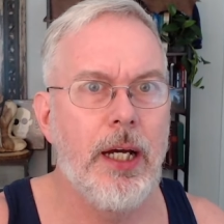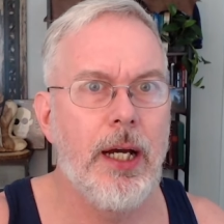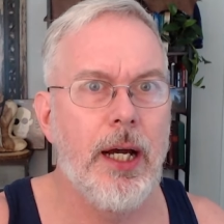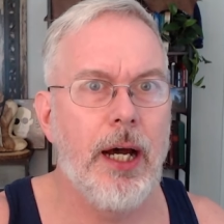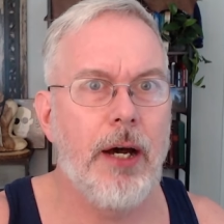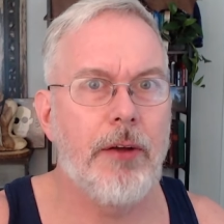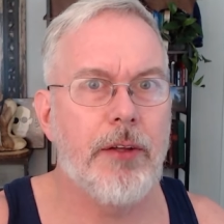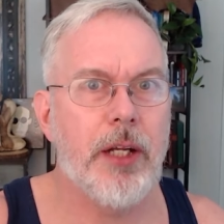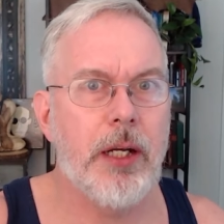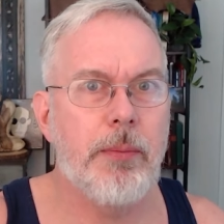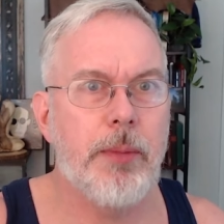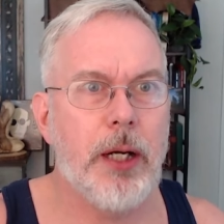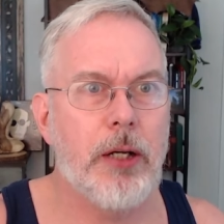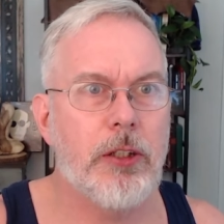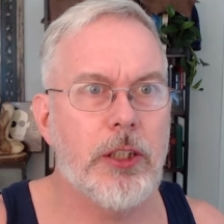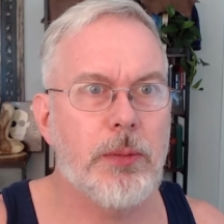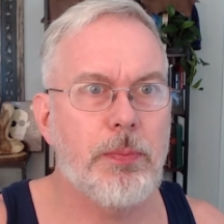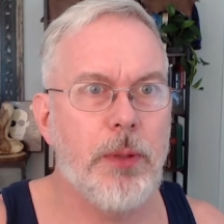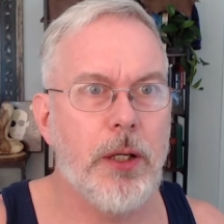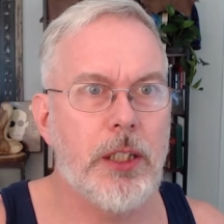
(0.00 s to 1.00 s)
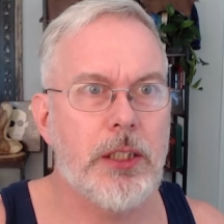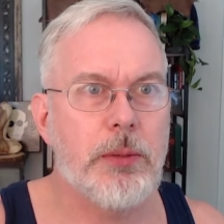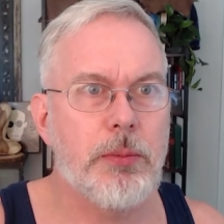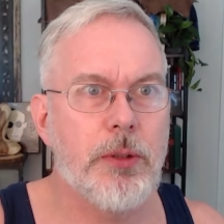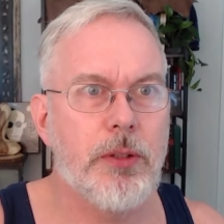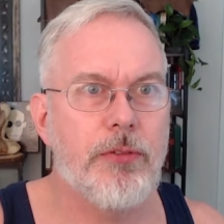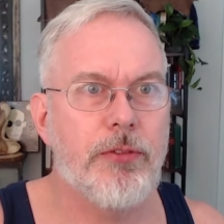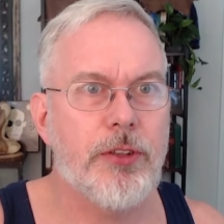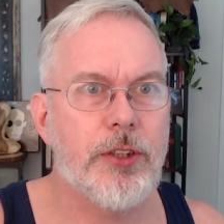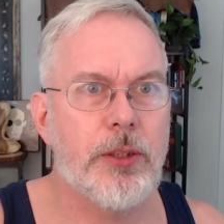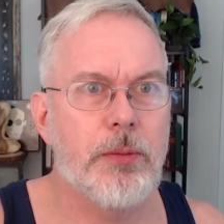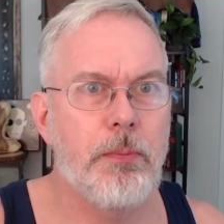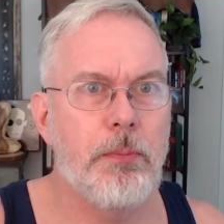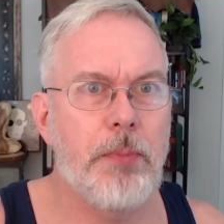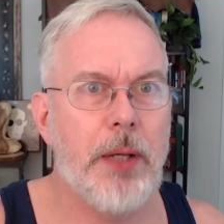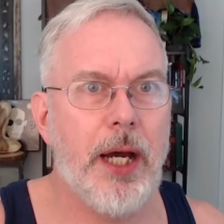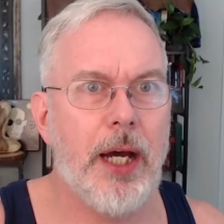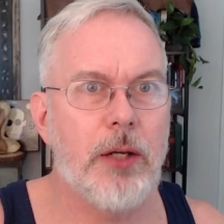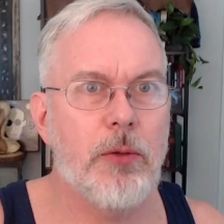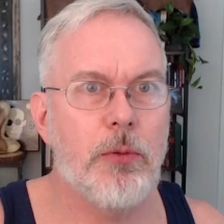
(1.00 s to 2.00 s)
How then am I responsible for some
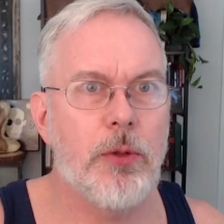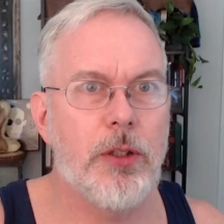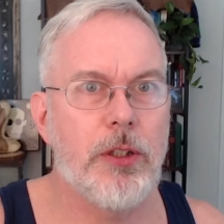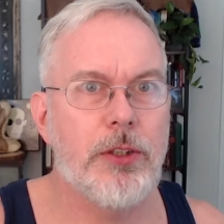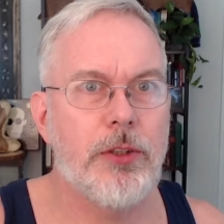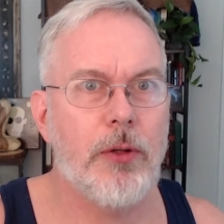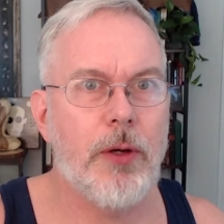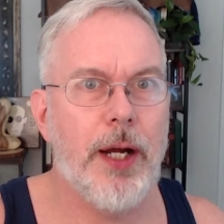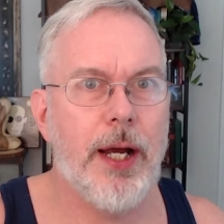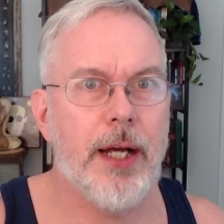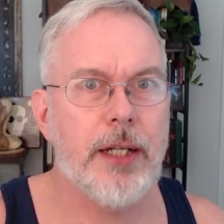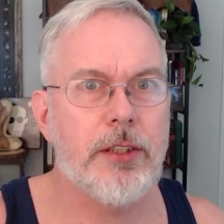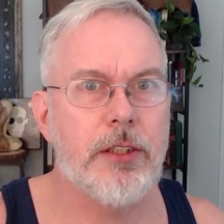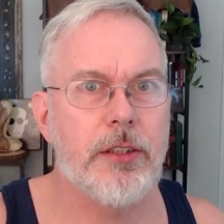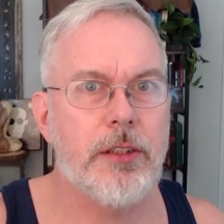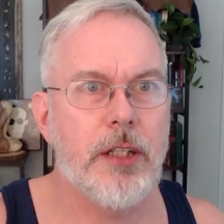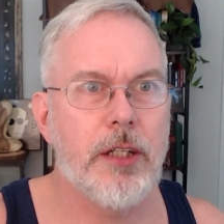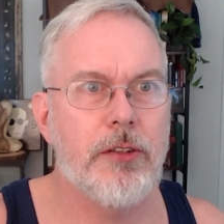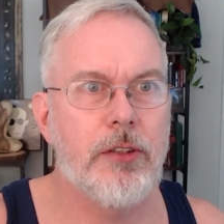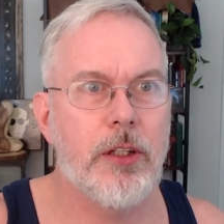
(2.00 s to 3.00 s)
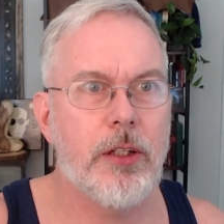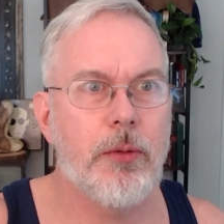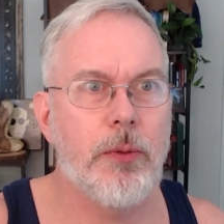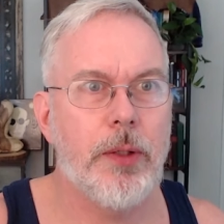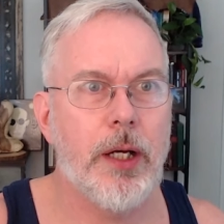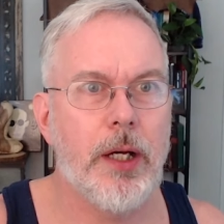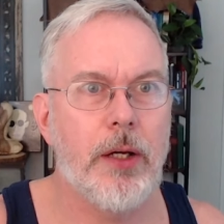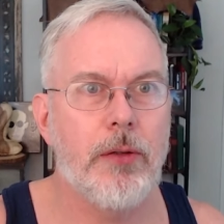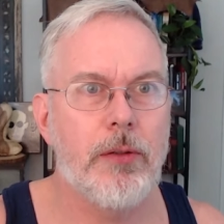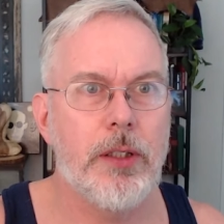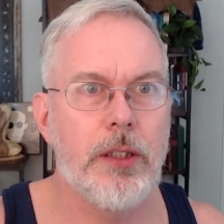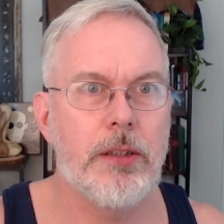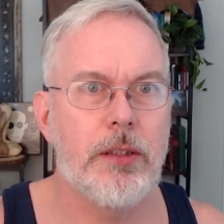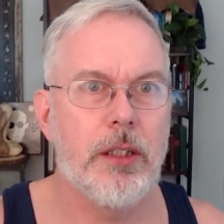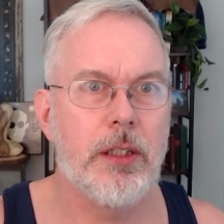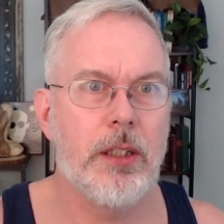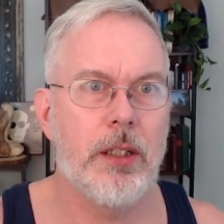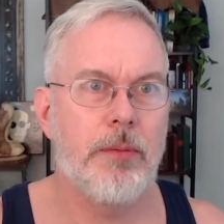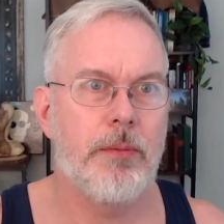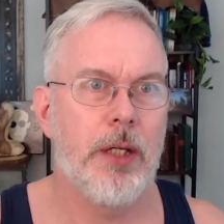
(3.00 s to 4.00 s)
bad words or actions I took when I only
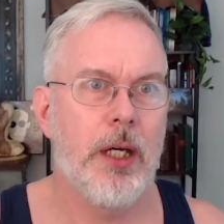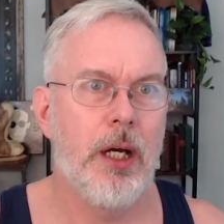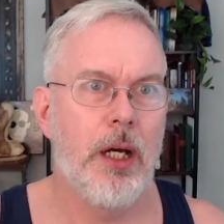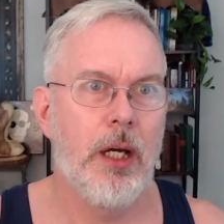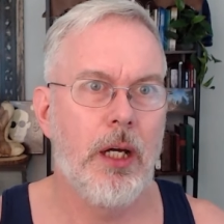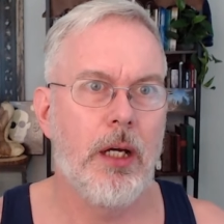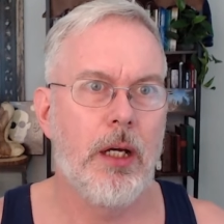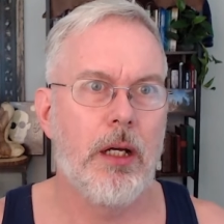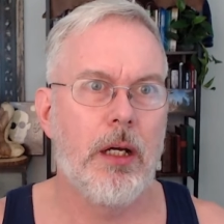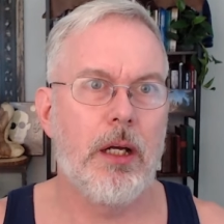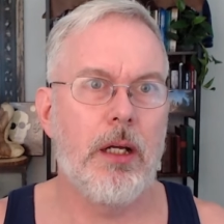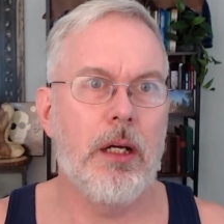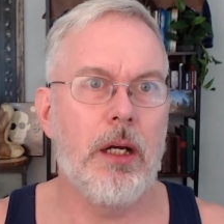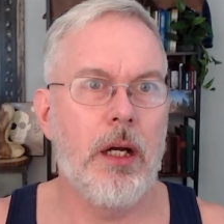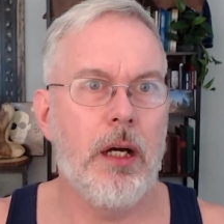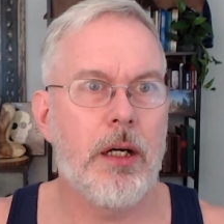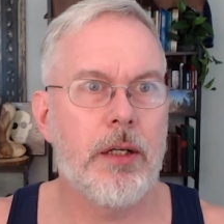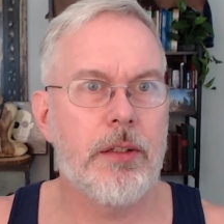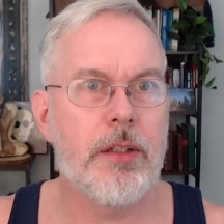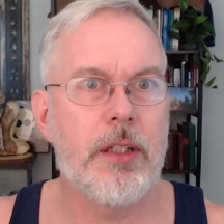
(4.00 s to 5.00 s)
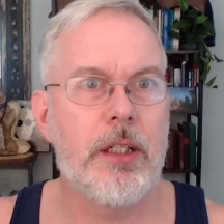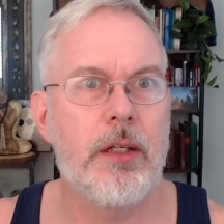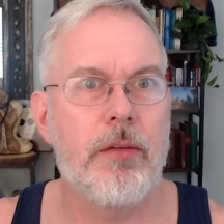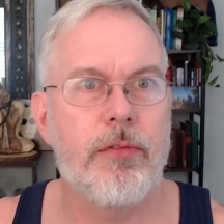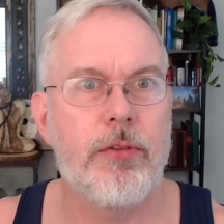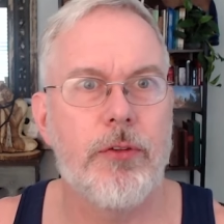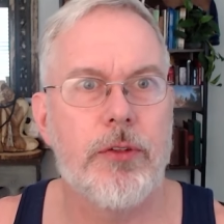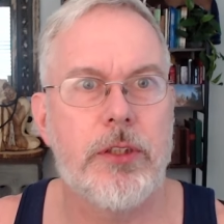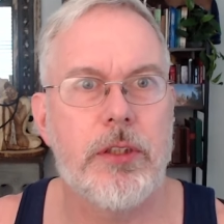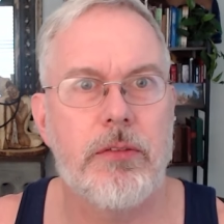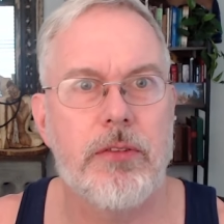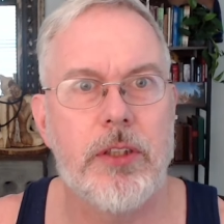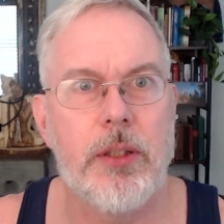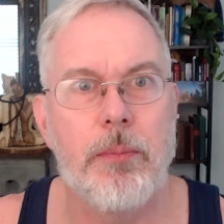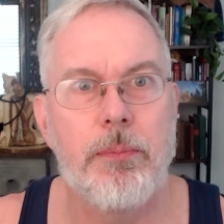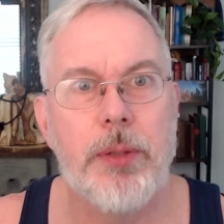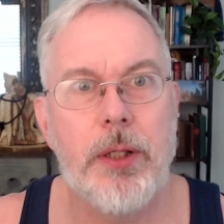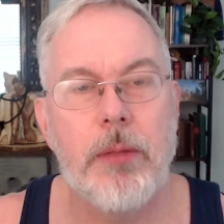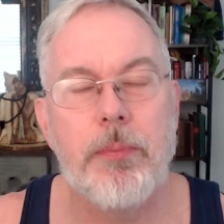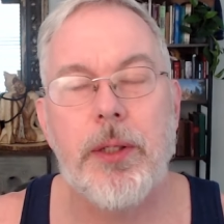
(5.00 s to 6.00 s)
did them under the influence of
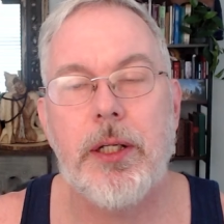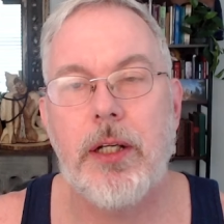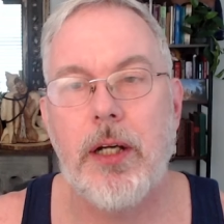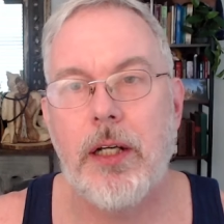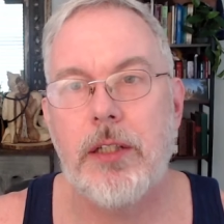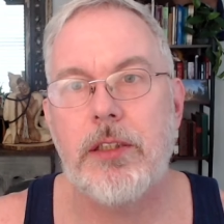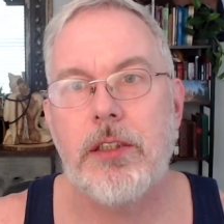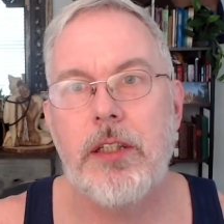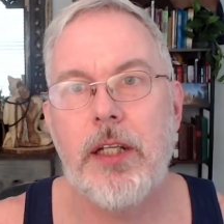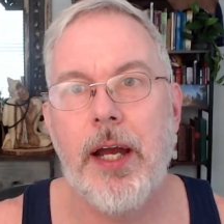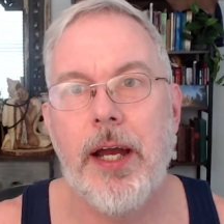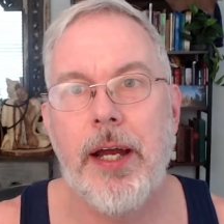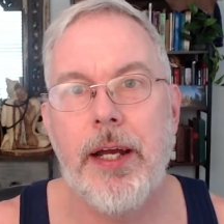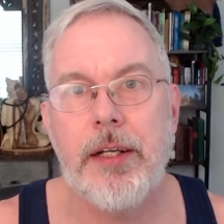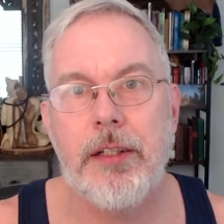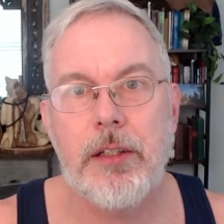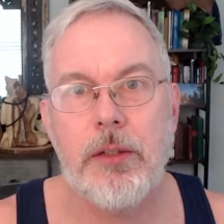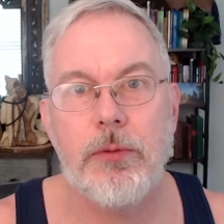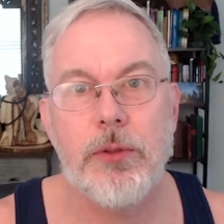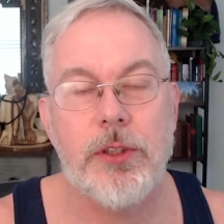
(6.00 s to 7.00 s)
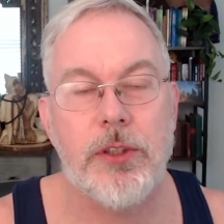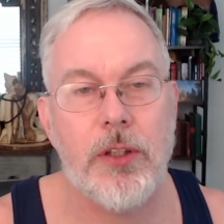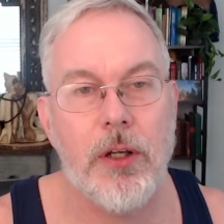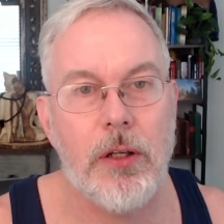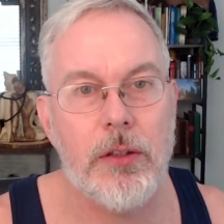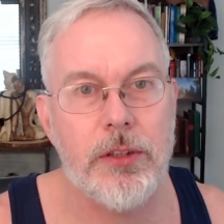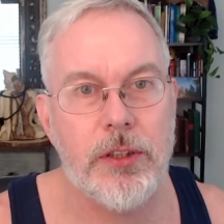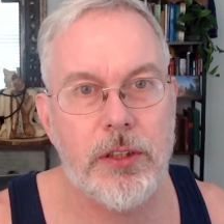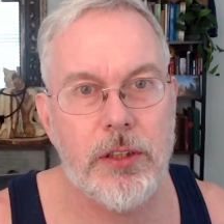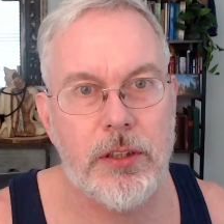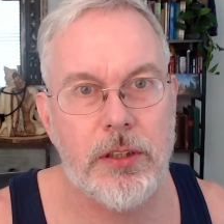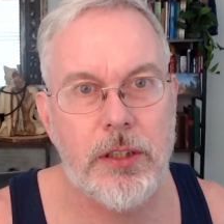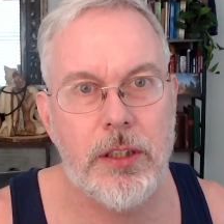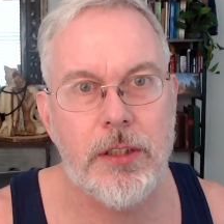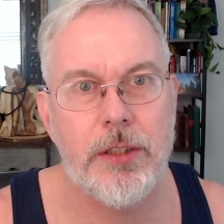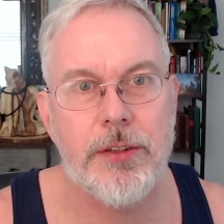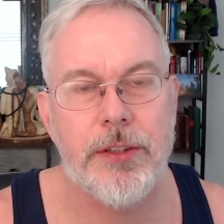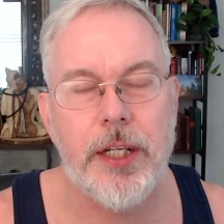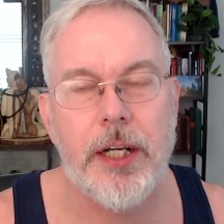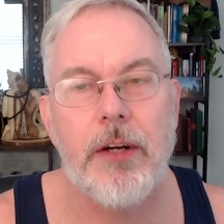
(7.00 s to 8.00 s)
some pill because the anger was
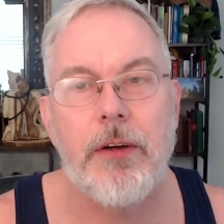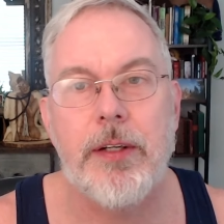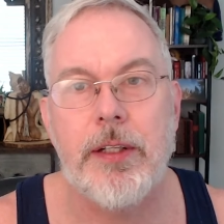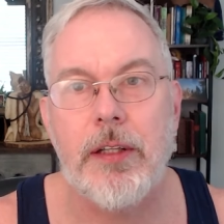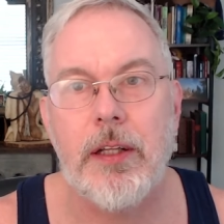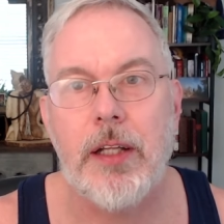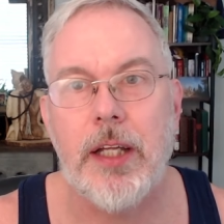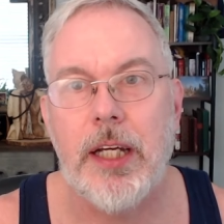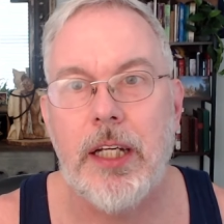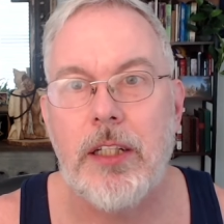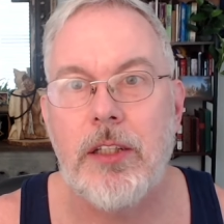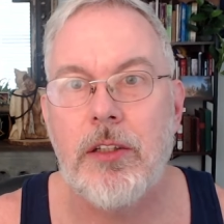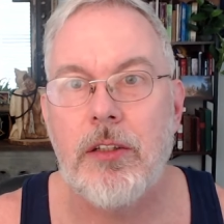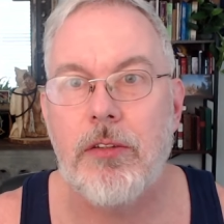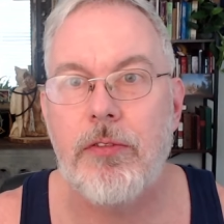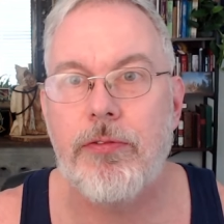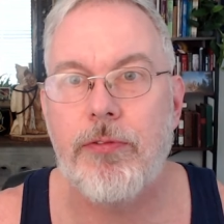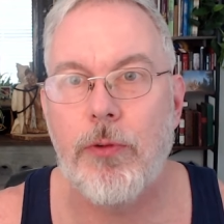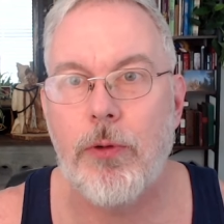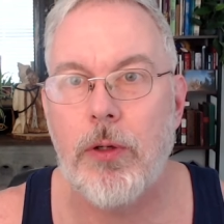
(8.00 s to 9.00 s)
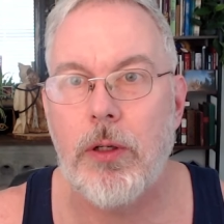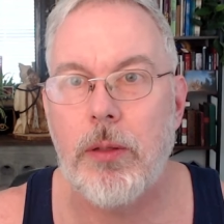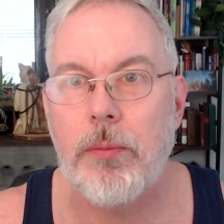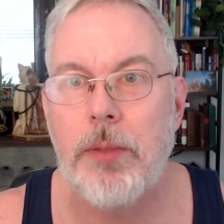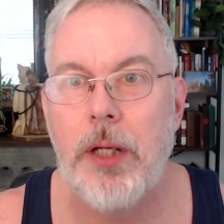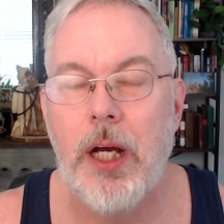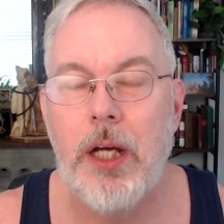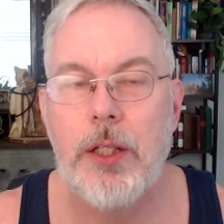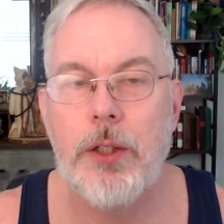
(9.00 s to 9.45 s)
still there in latent form?